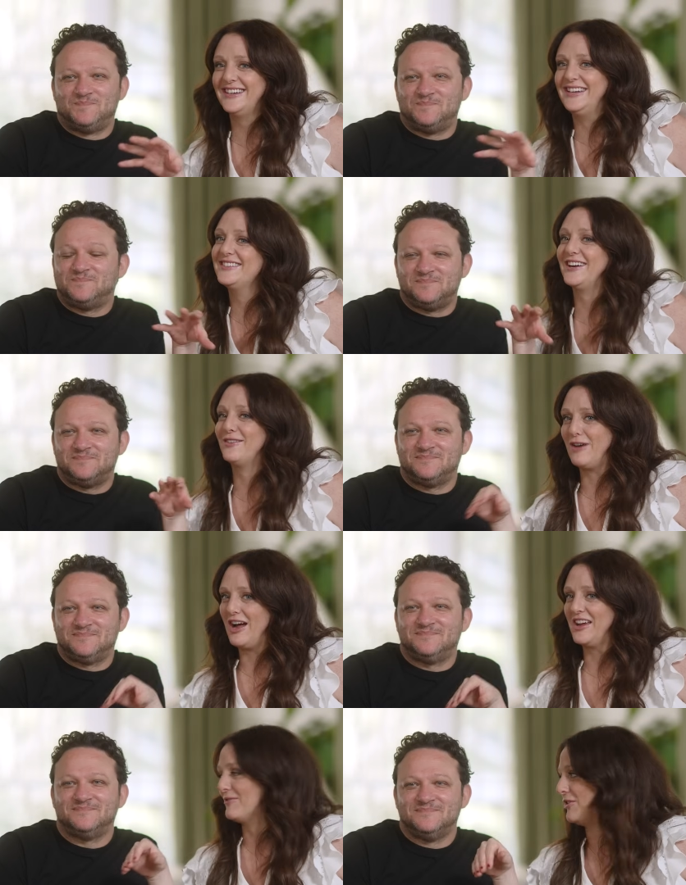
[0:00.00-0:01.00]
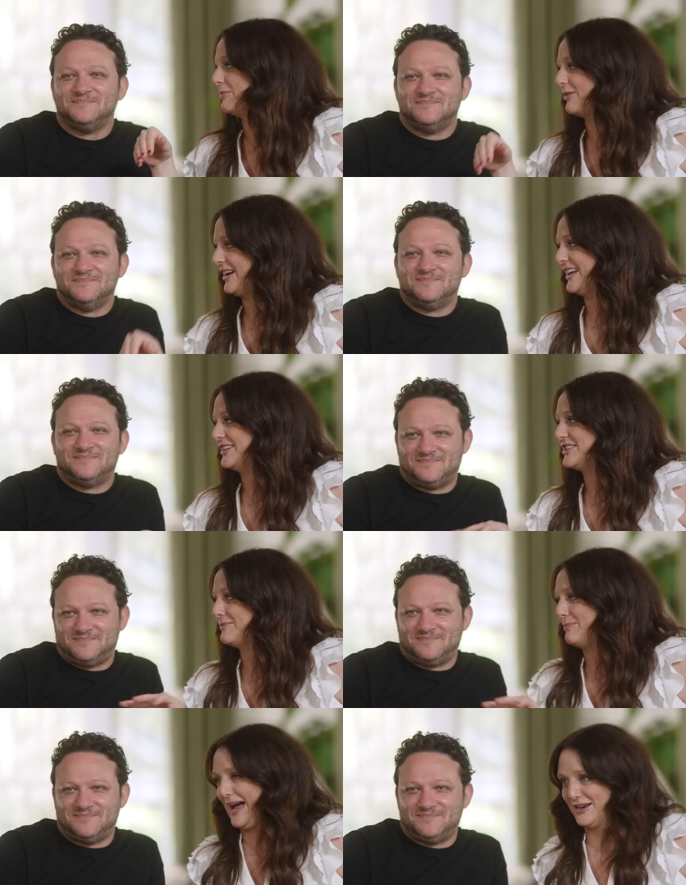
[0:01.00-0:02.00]
Speaker 1: He's like a rock and roll
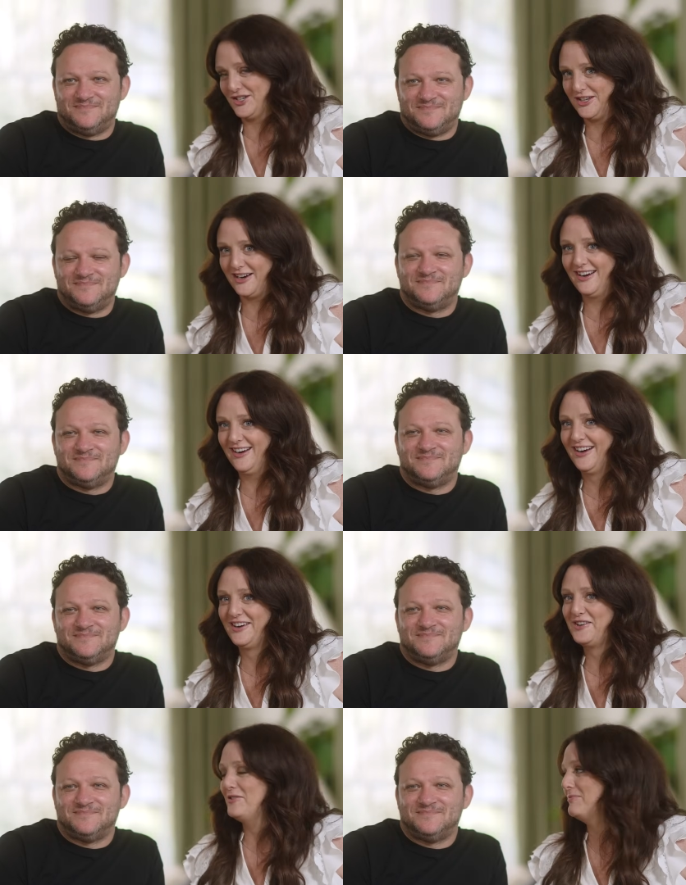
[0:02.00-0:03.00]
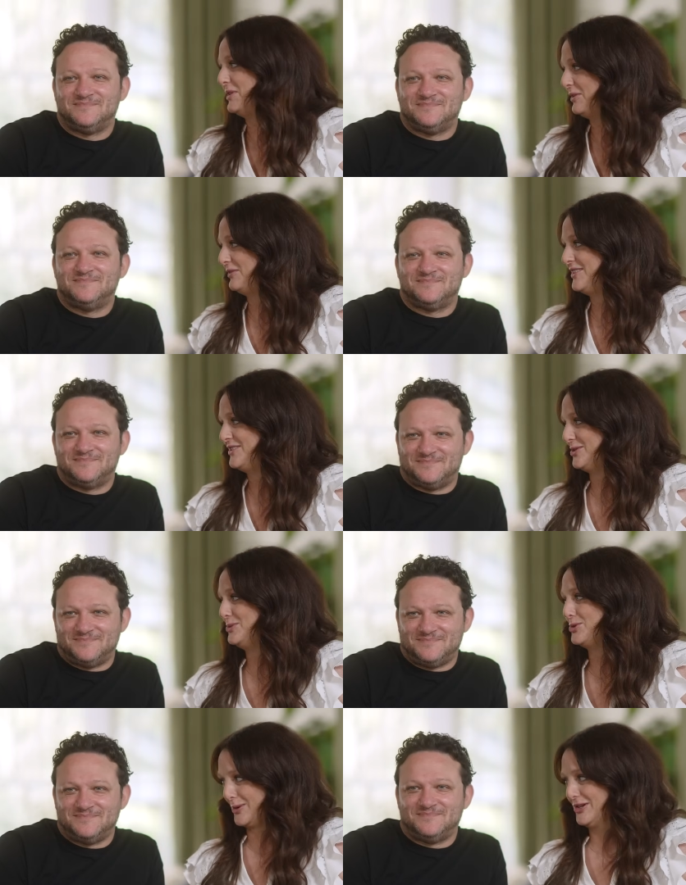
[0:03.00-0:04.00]
British bachelor who moved
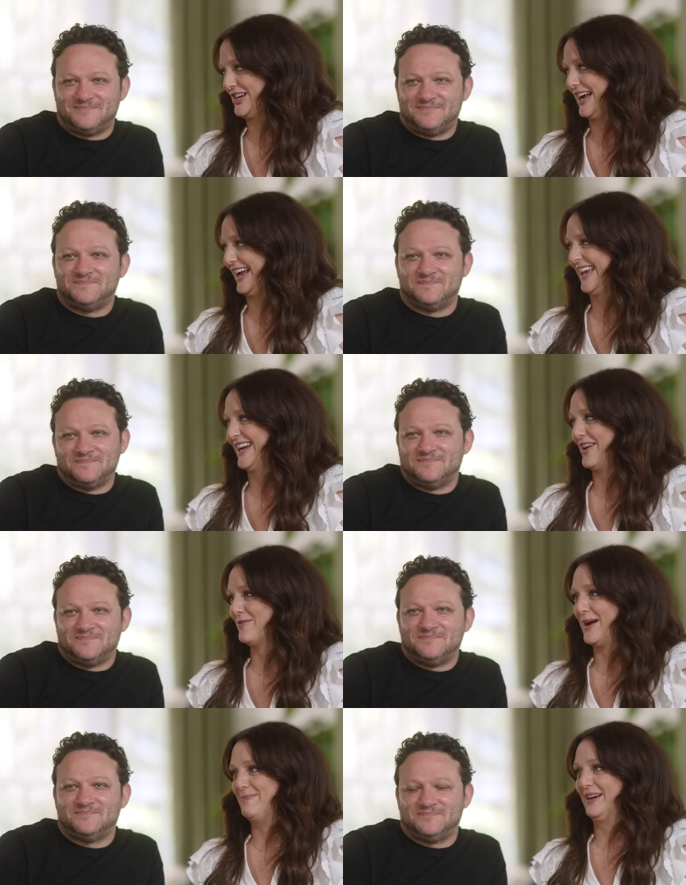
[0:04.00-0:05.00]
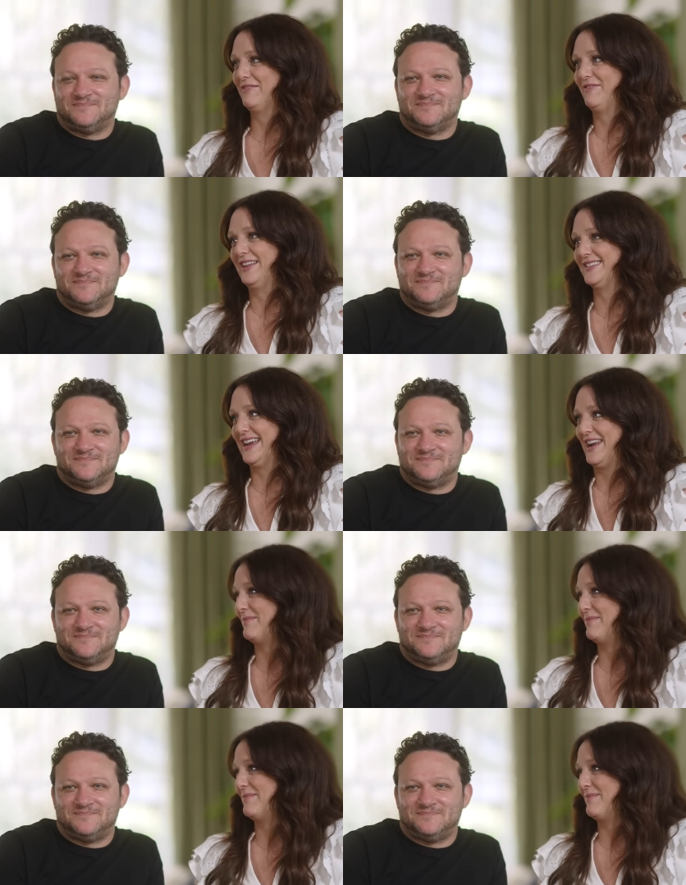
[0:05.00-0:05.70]
to Georgia and got a white picket fence and had a